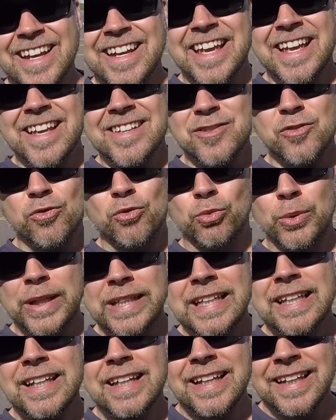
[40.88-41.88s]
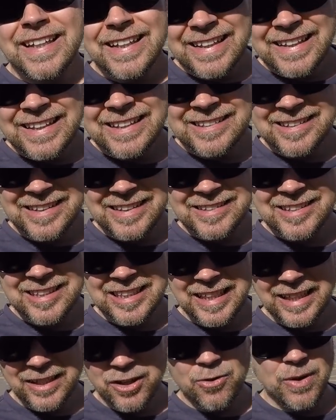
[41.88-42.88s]
It is really easy
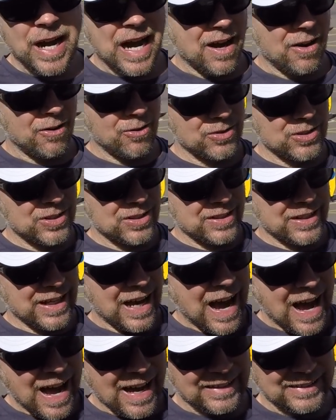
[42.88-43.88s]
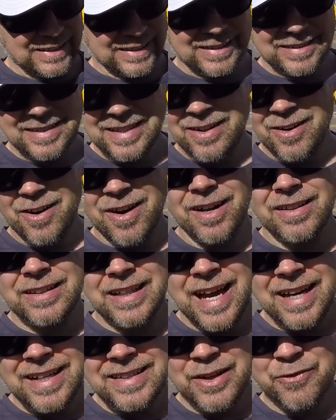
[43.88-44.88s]
to get around the island. There are
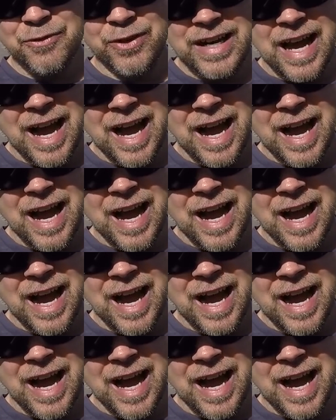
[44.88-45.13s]
a lot of